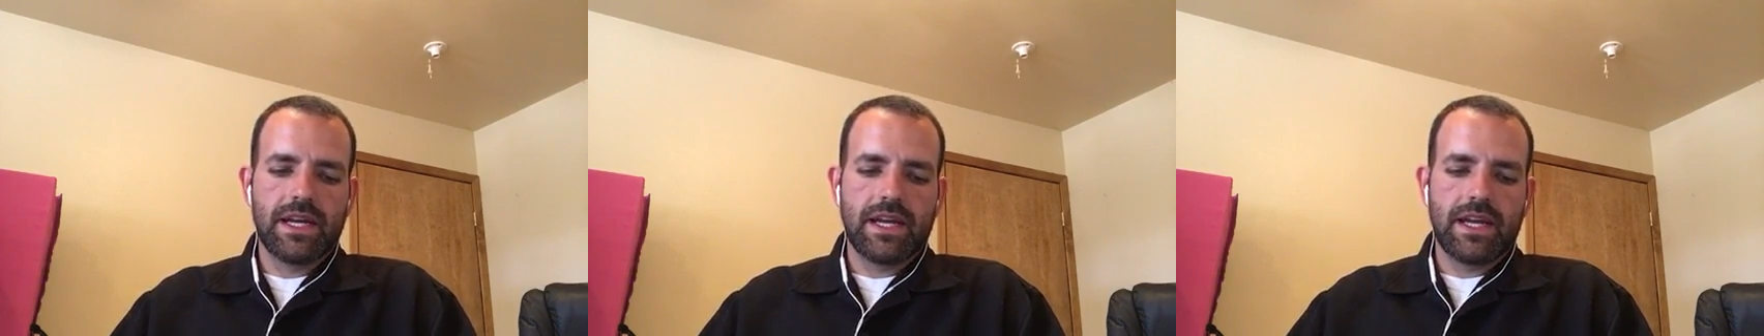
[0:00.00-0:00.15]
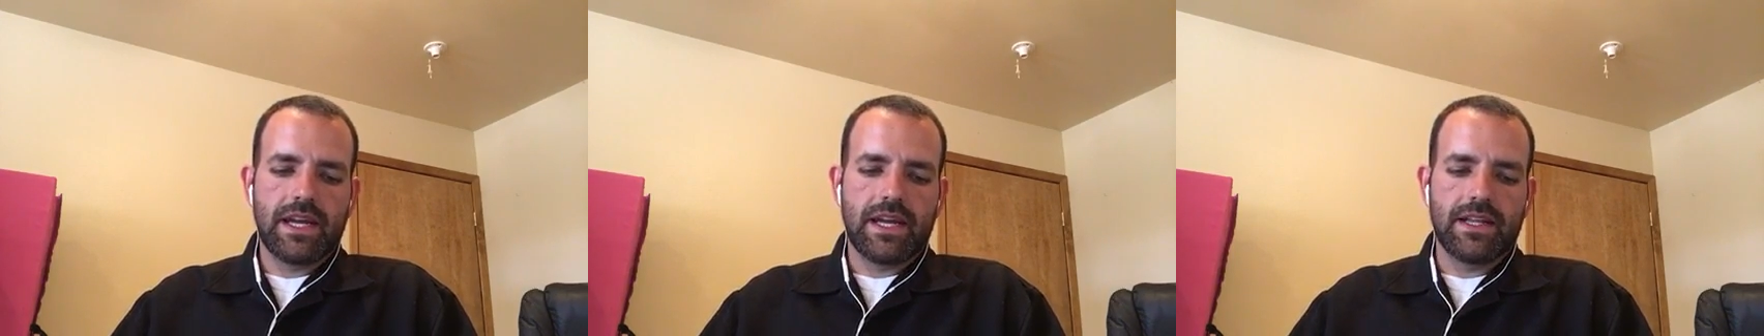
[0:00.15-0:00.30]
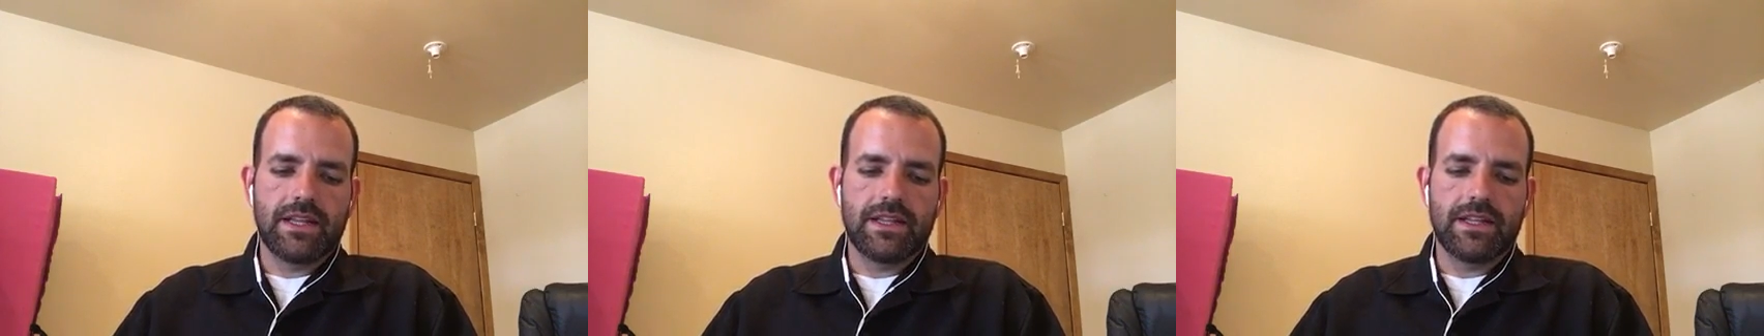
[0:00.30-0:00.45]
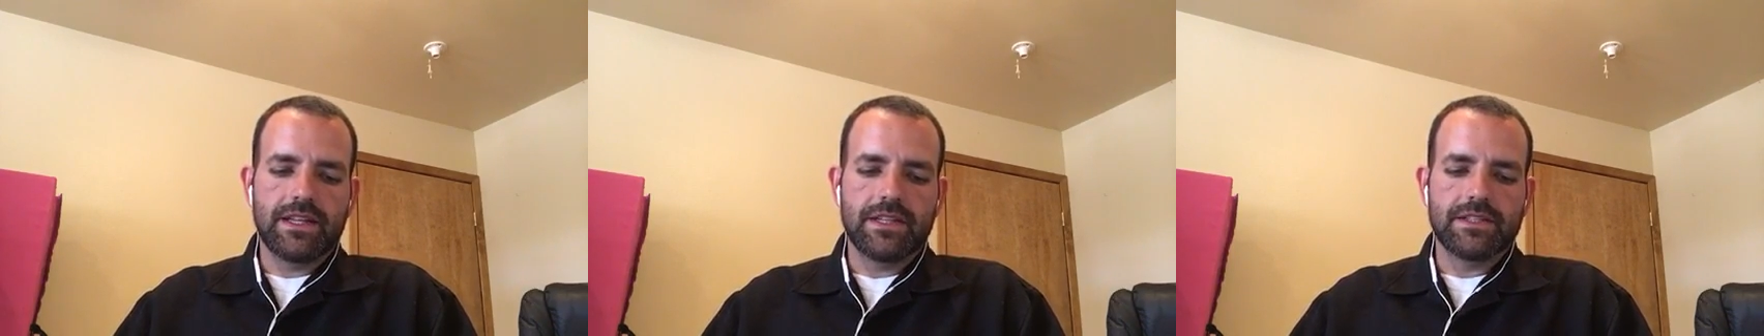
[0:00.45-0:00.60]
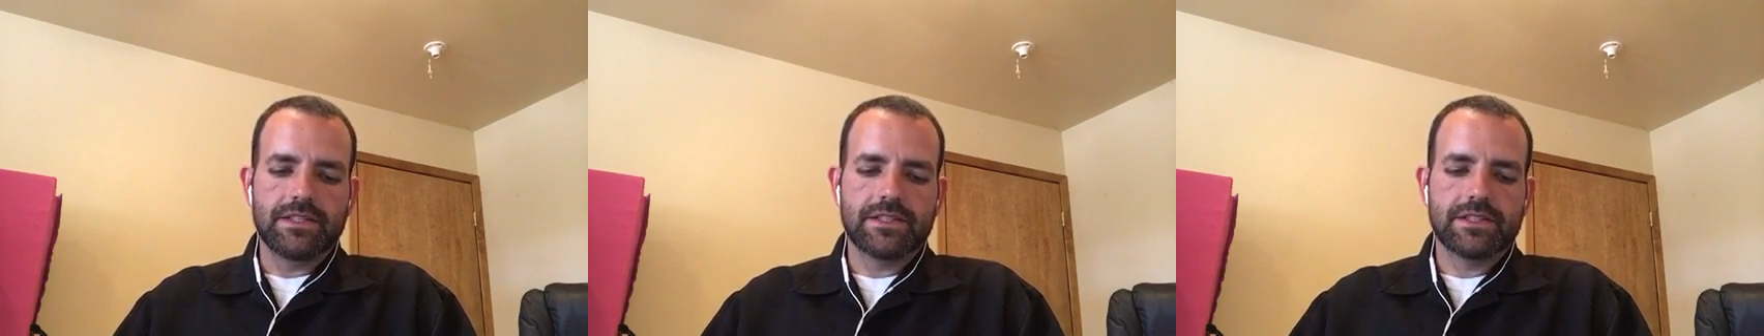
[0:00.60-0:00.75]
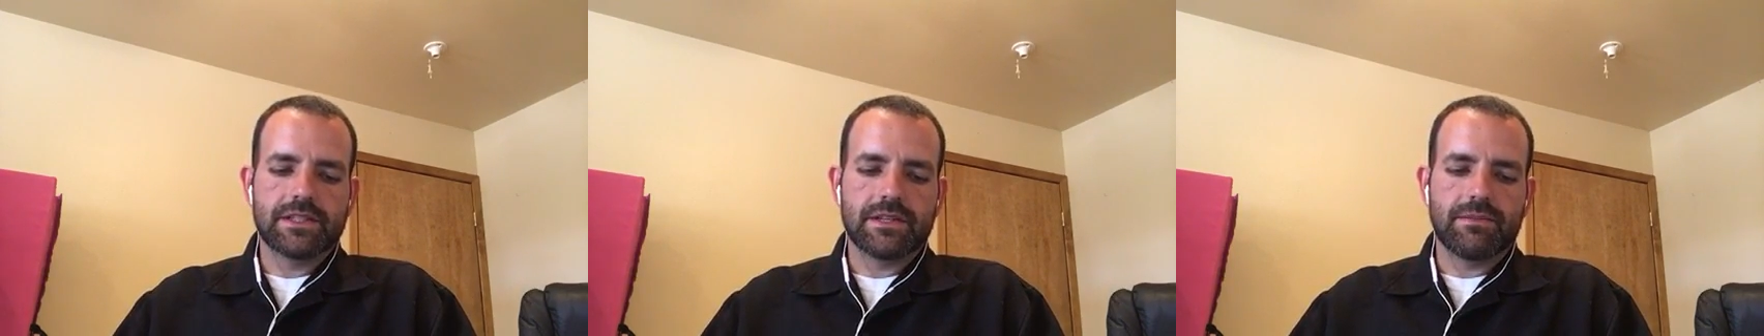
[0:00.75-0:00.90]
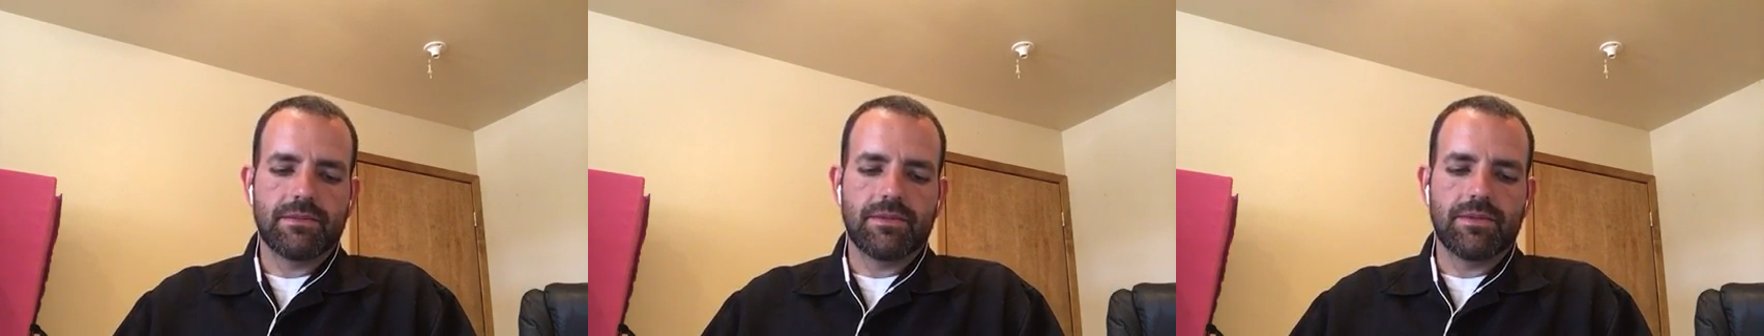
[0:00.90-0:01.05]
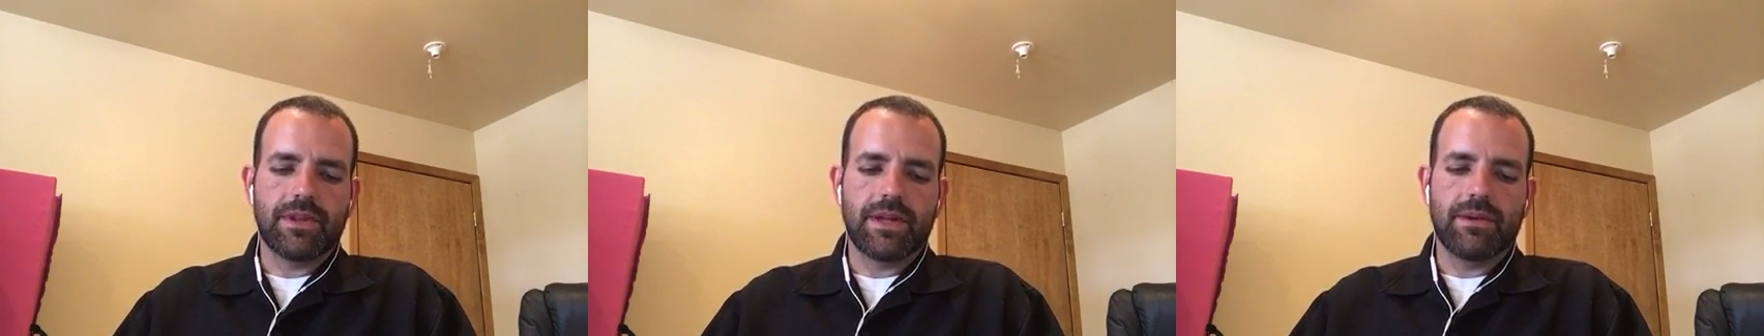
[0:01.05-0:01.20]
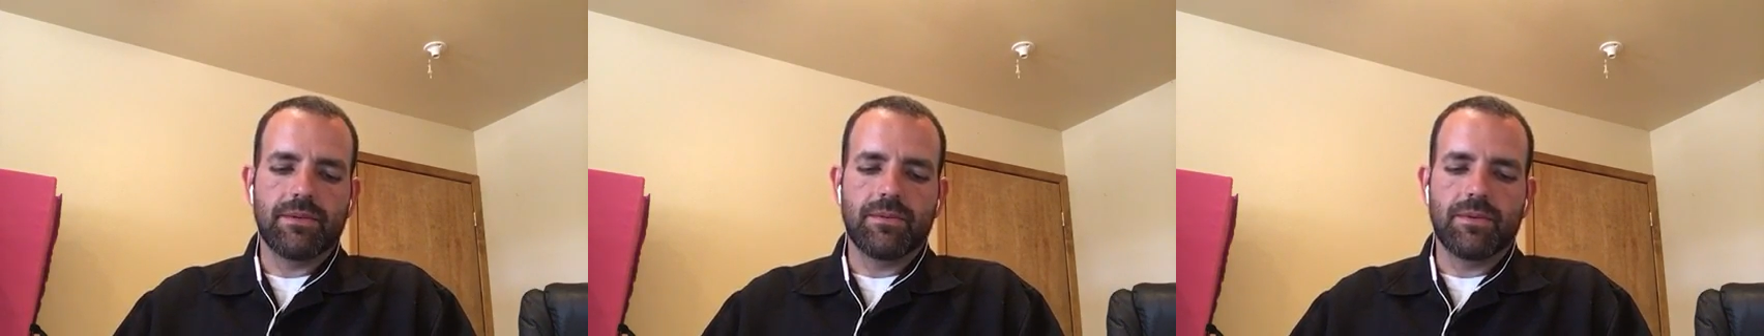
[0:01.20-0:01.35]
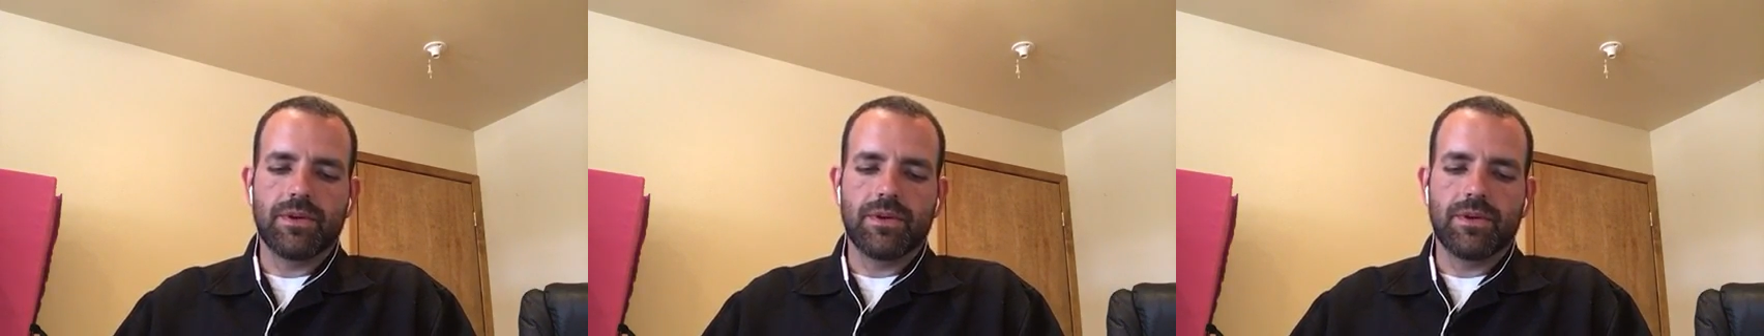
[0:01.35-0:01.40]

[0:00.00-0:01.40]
and then some of them